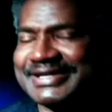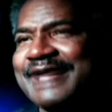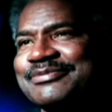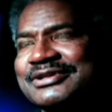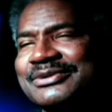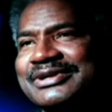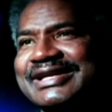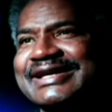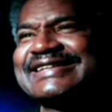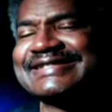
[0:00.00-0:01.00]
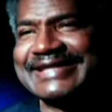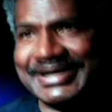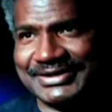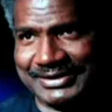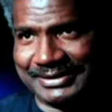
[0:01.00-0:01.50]
absolutely
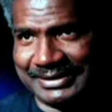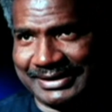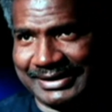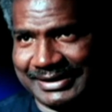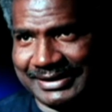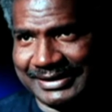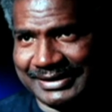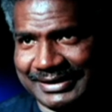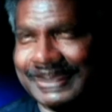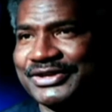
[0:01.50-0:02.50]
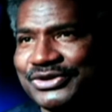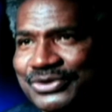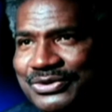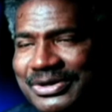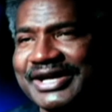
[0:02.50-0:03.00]
essential that
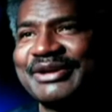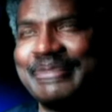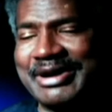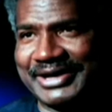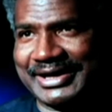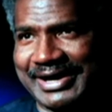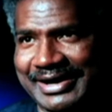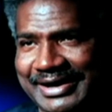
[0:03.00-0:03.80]
you in America